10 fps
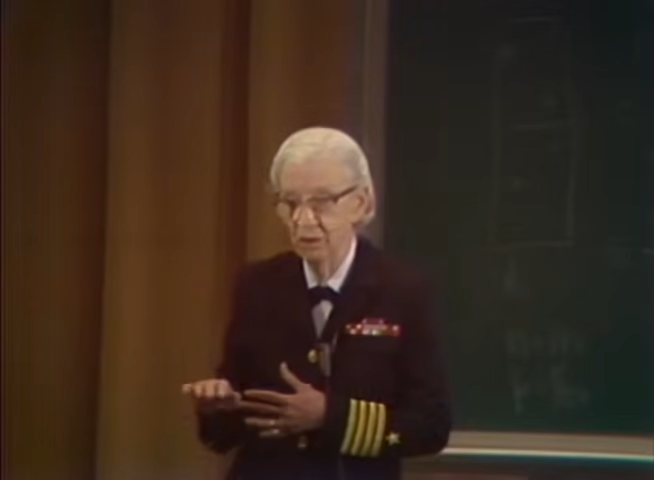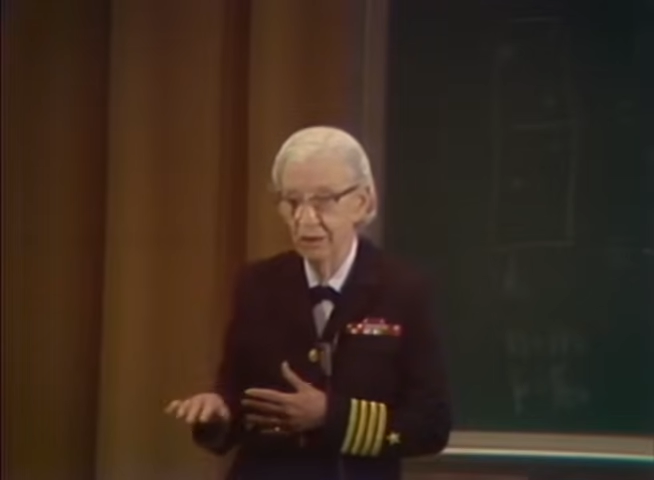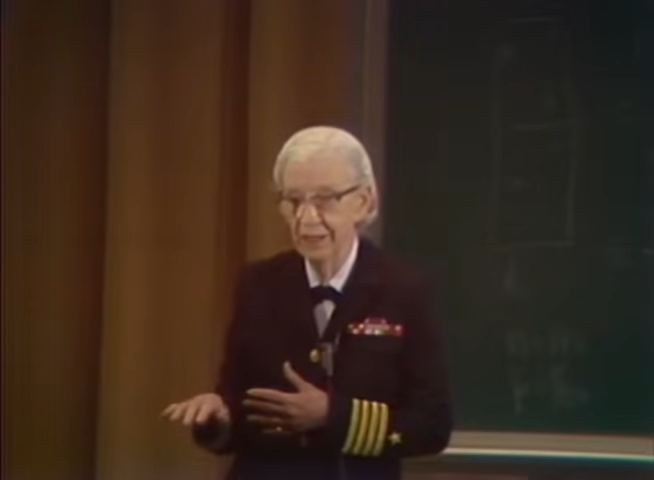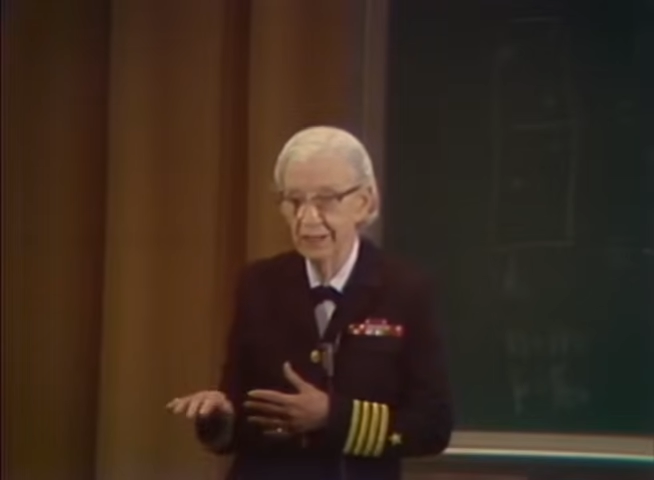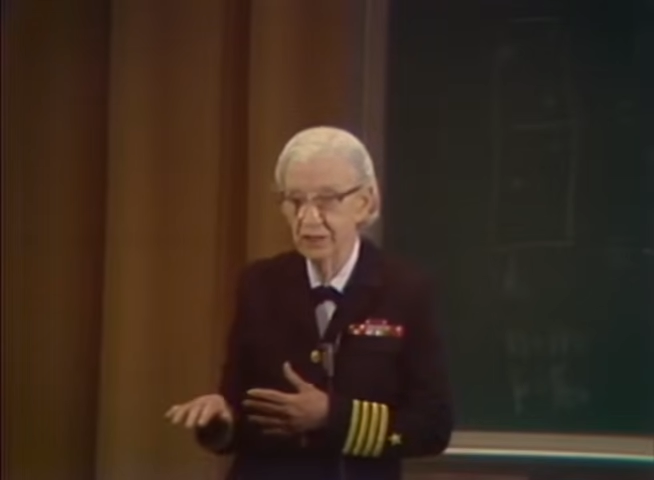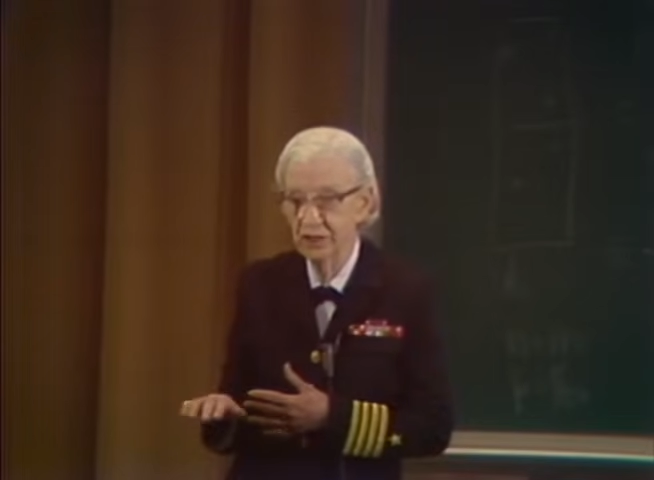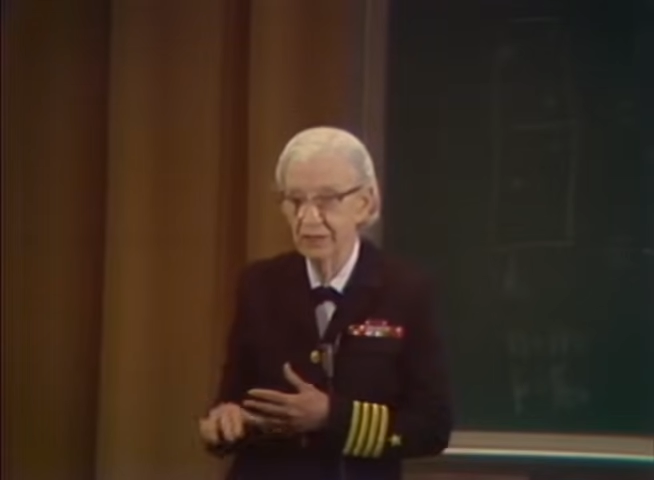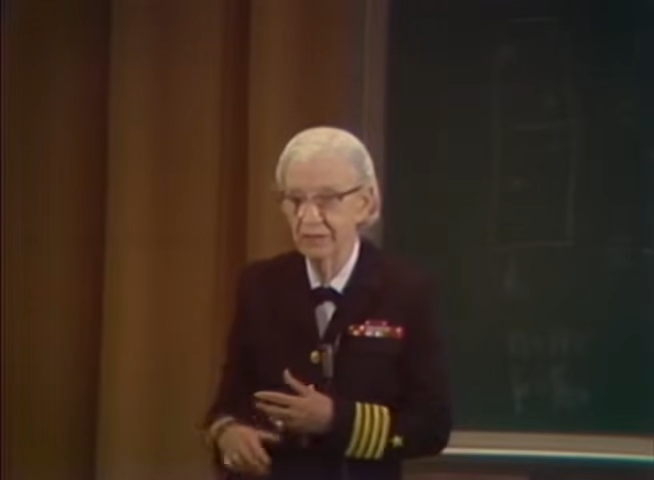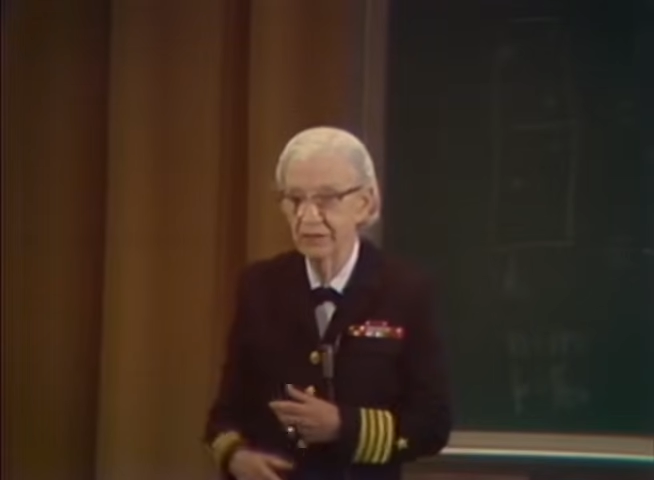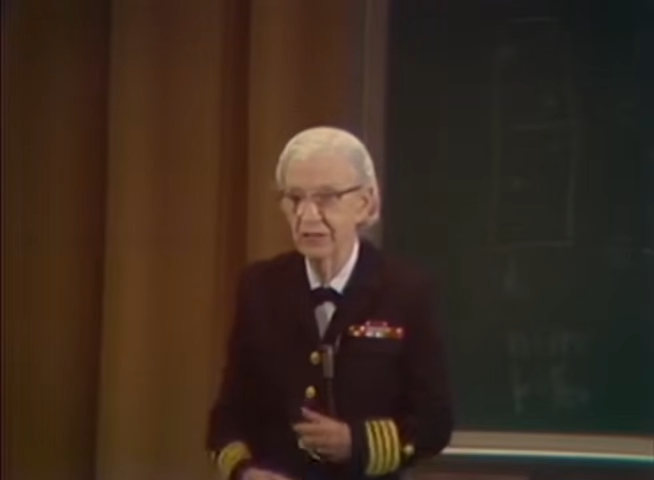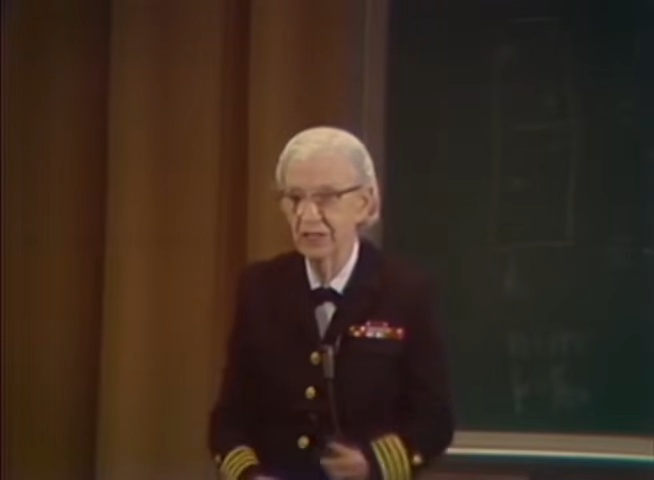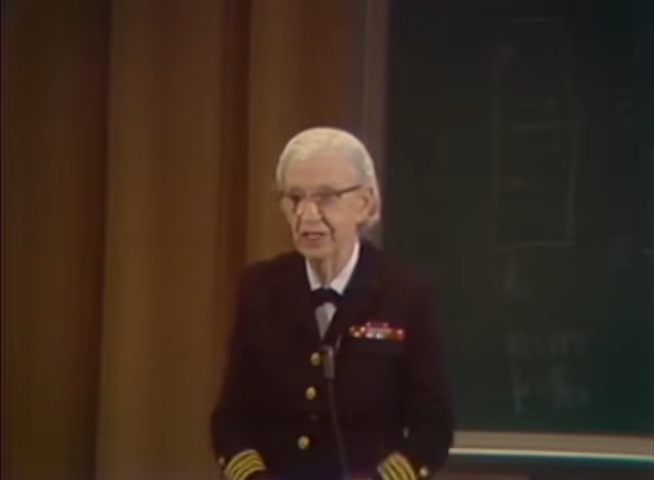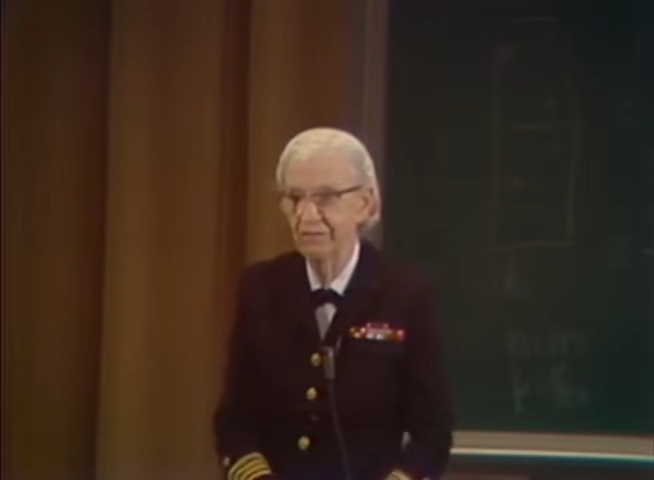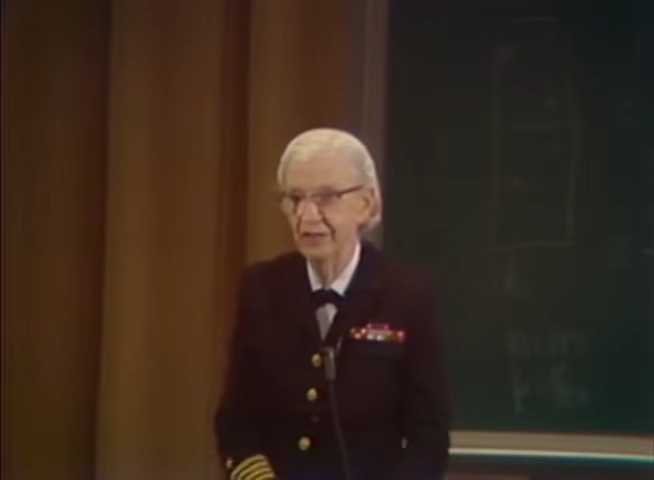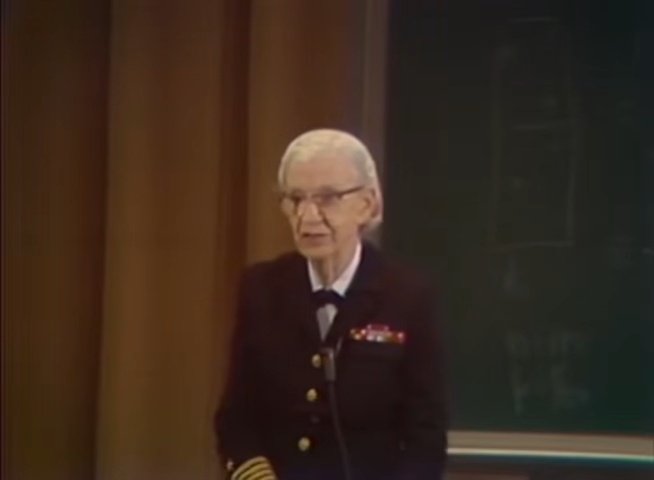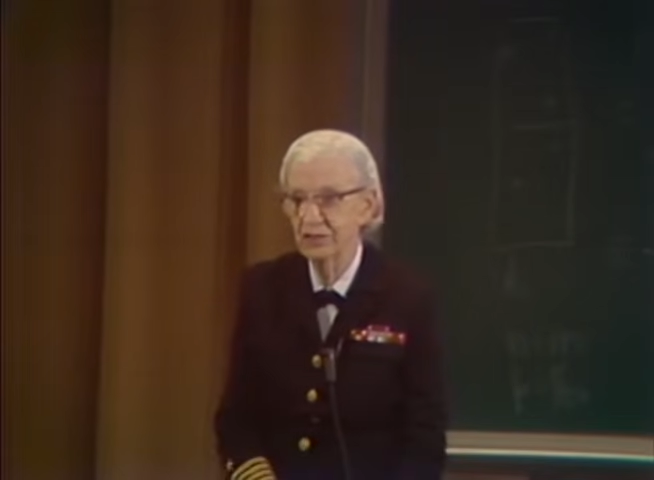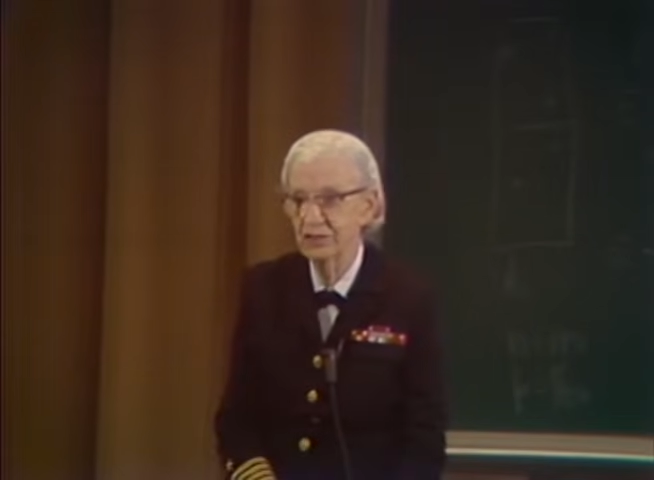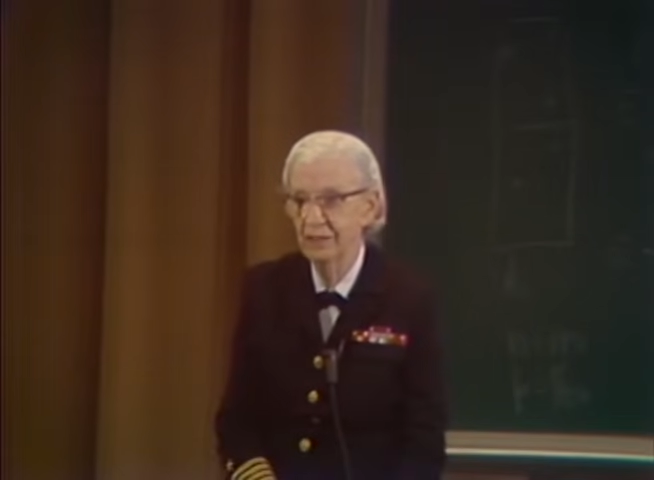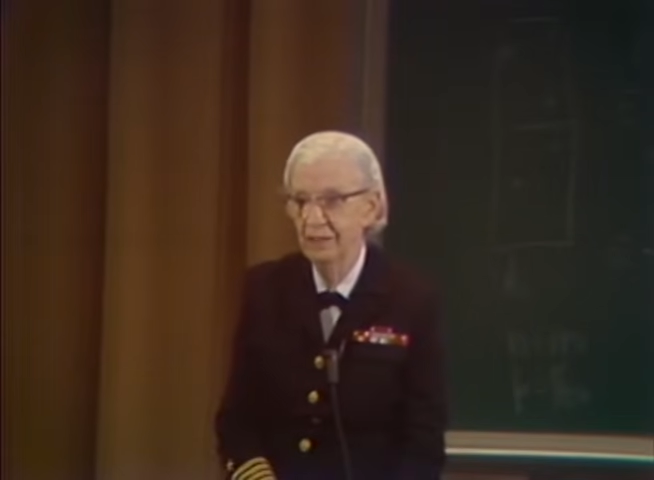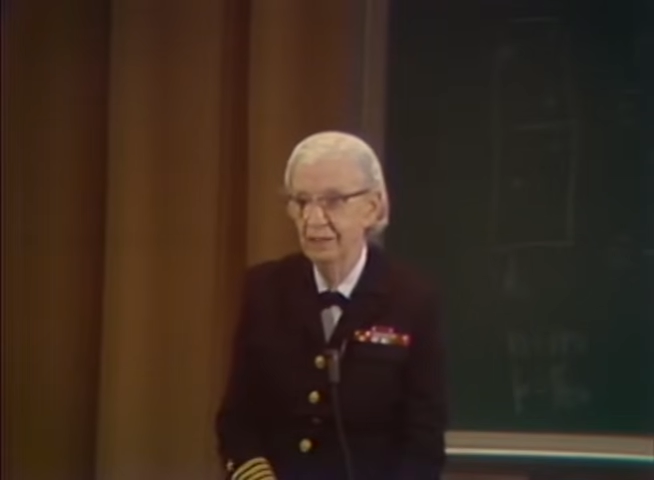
All you had to check were those interfaces.